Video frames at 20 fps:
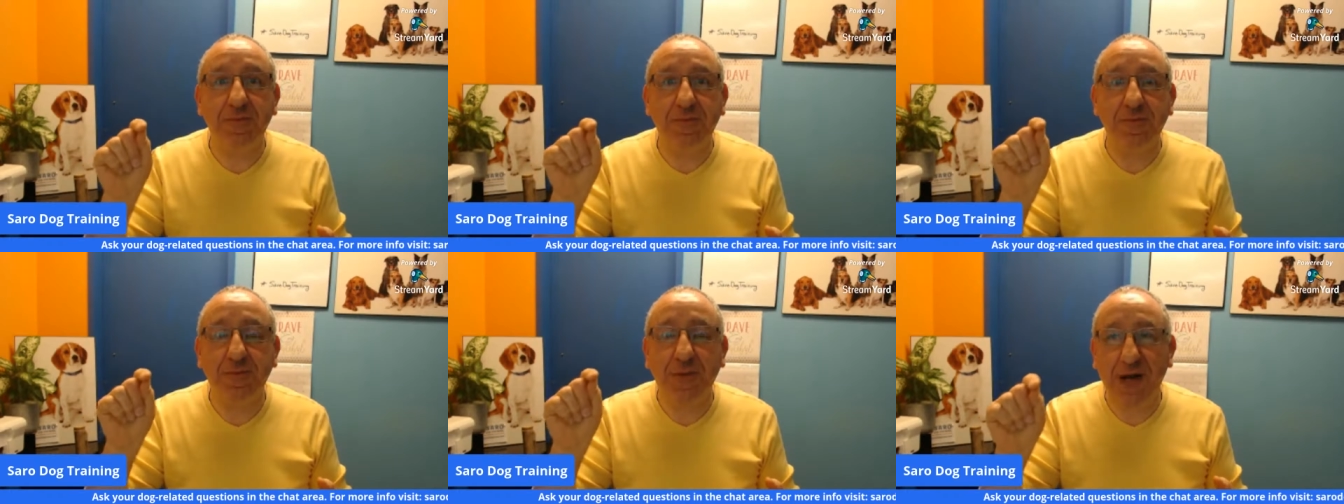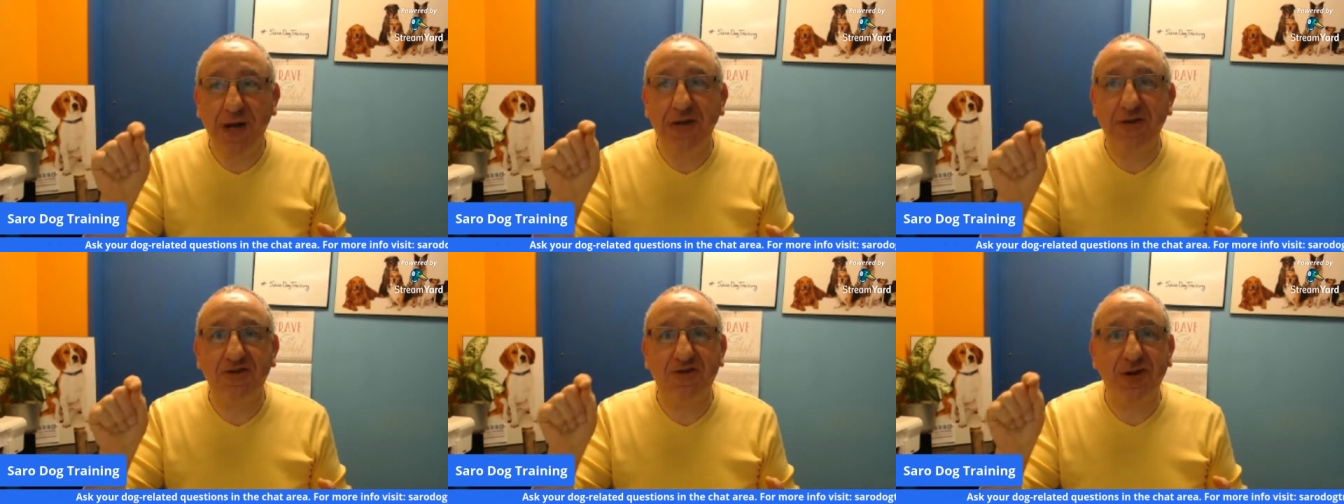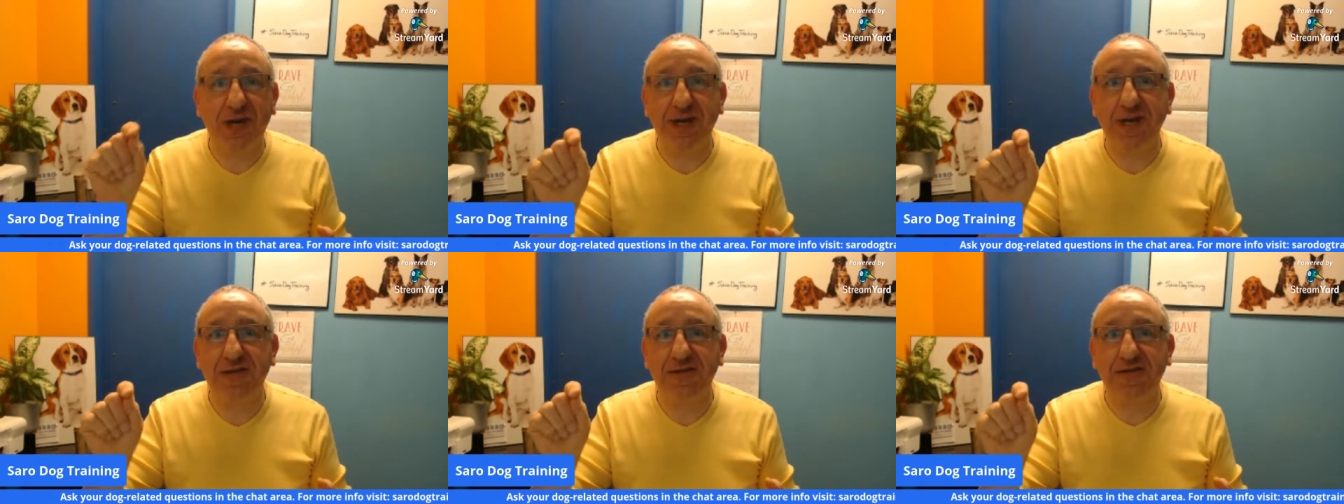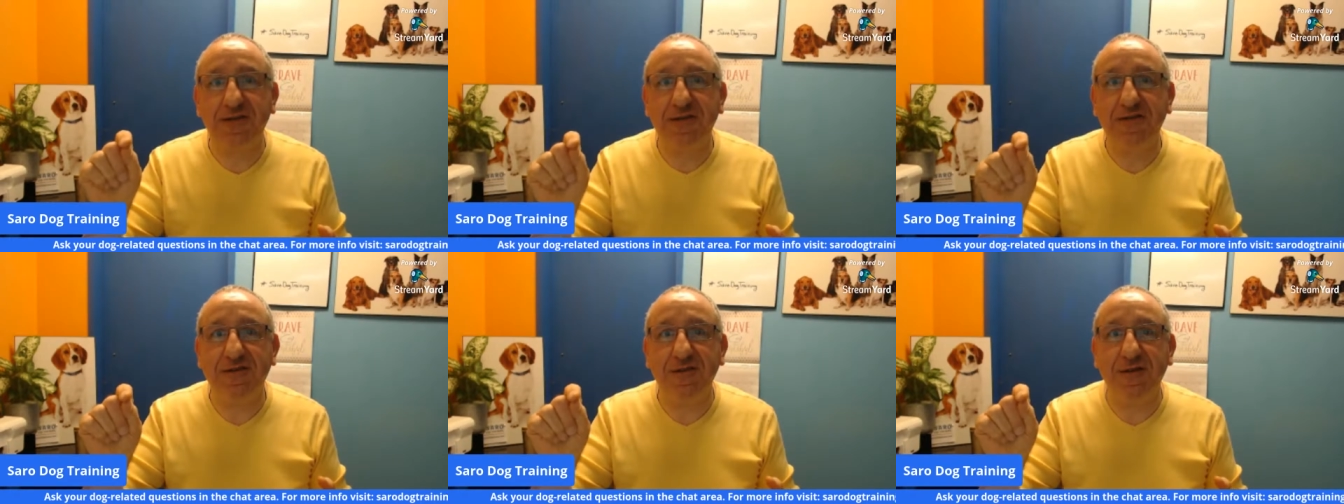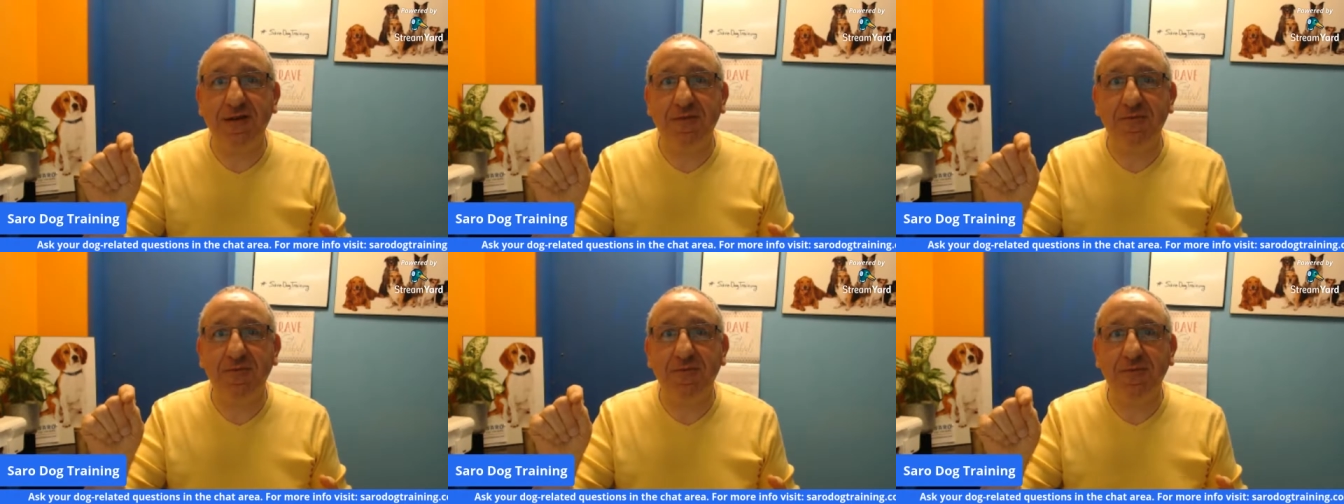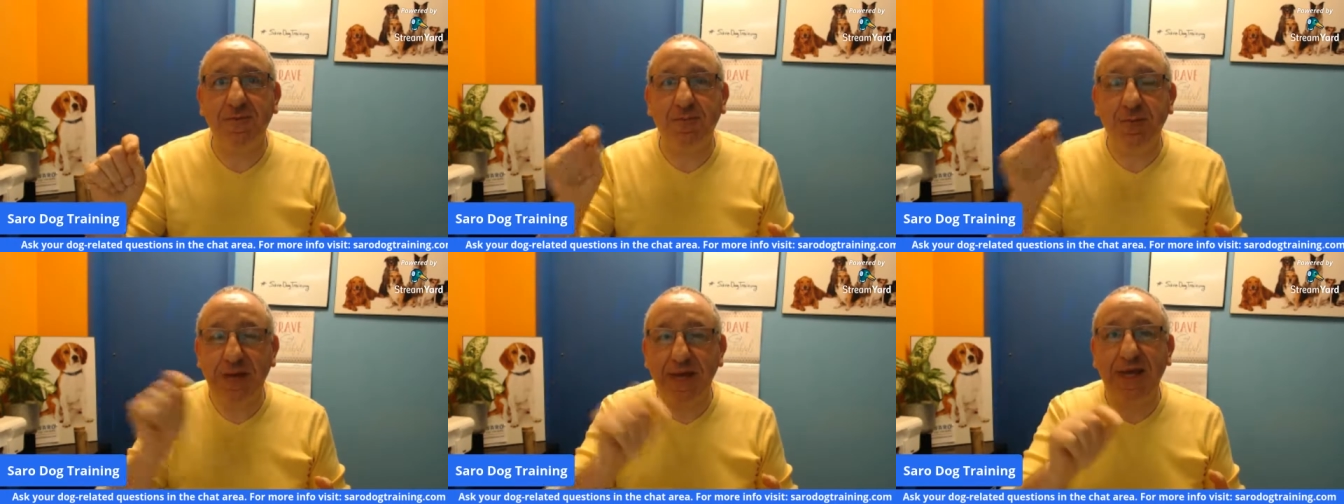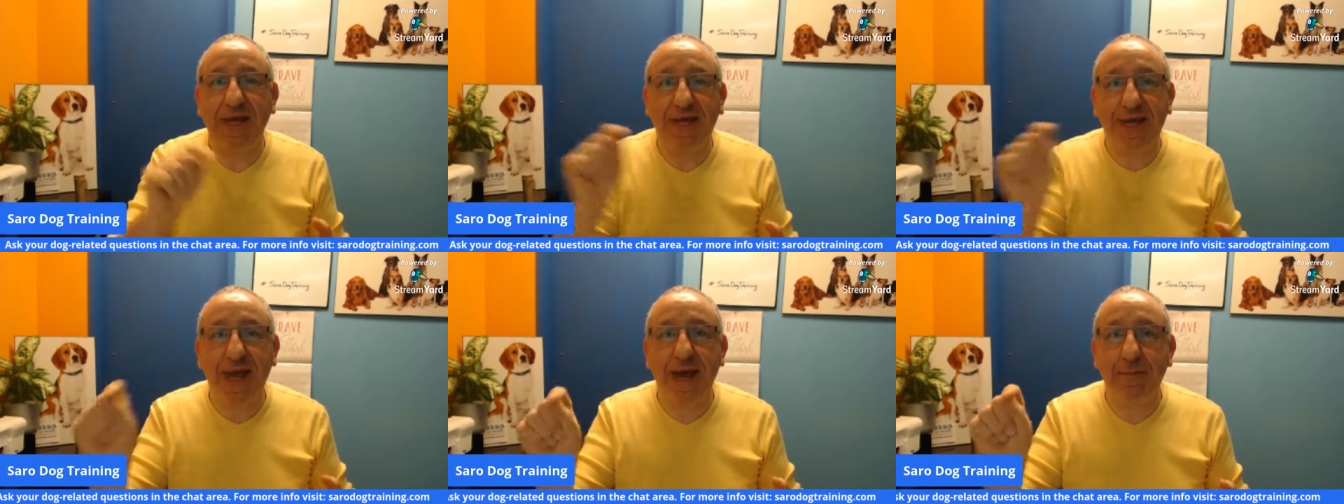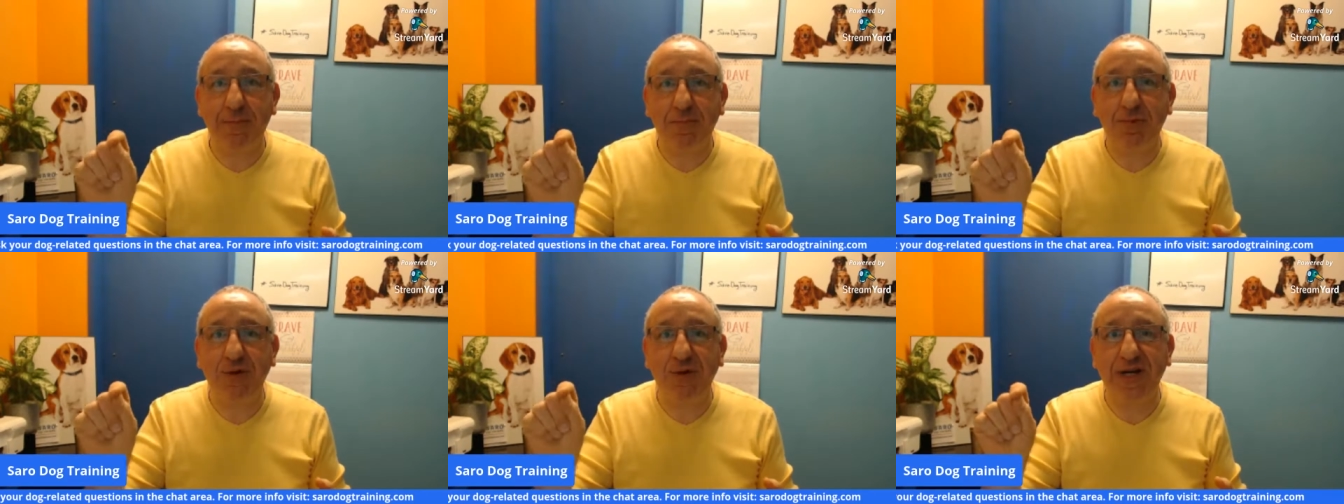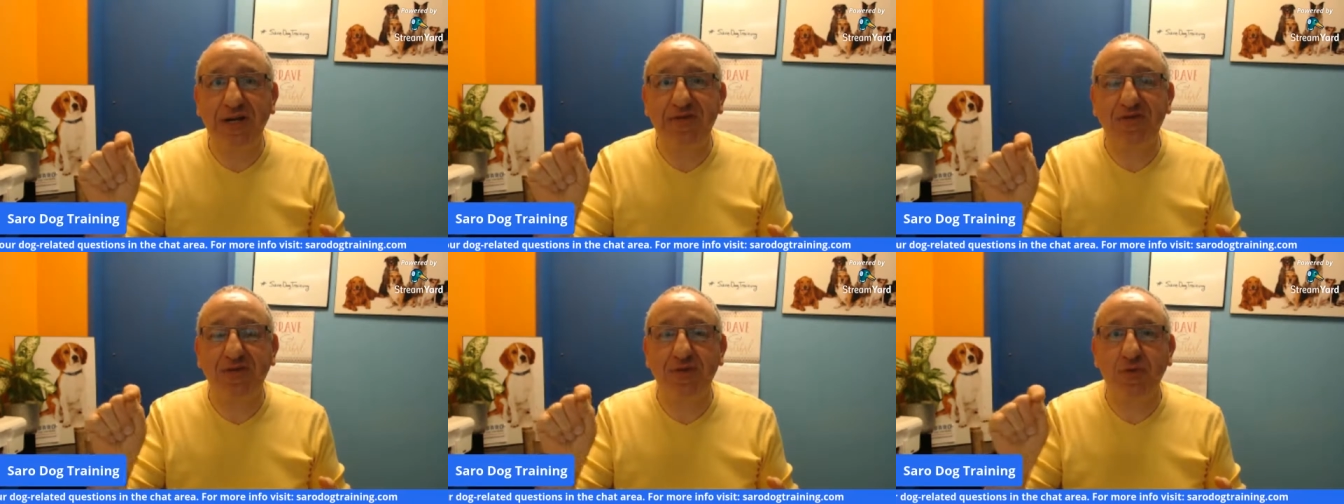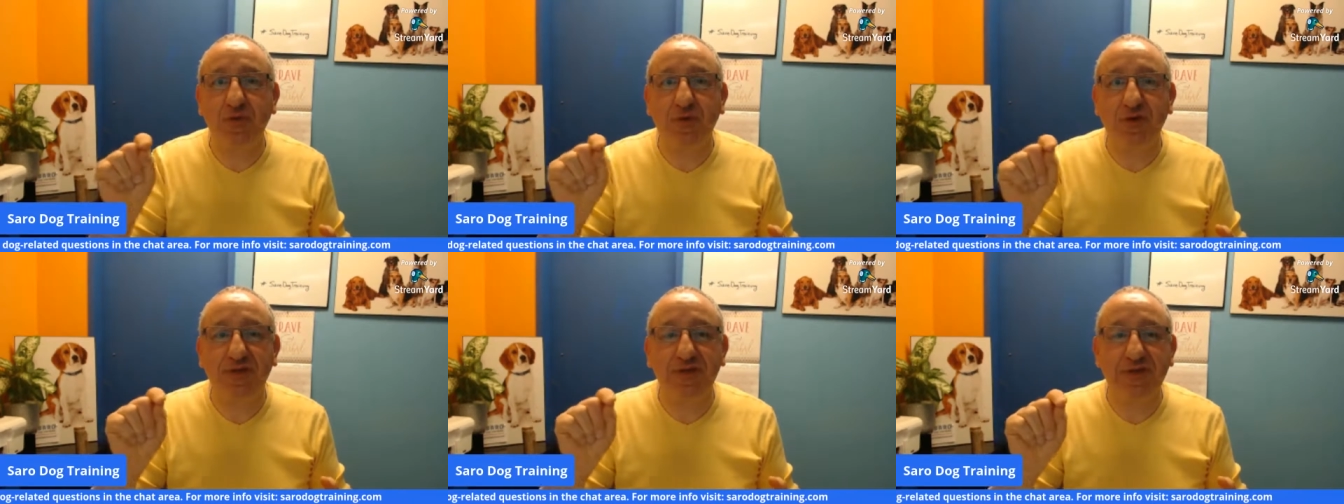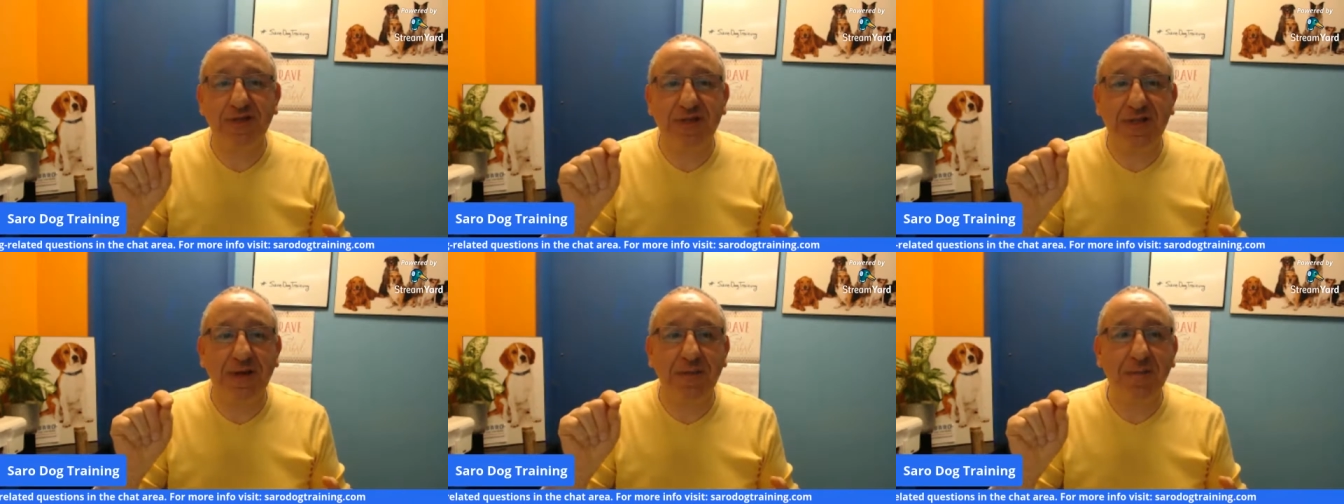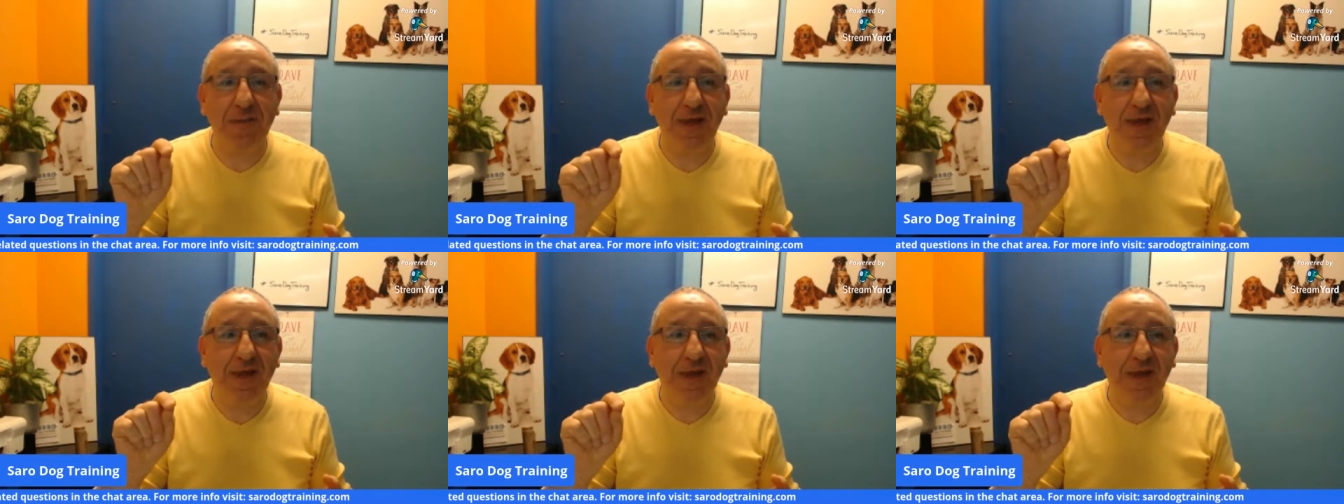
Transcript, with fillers: my training system, play and praise reward system,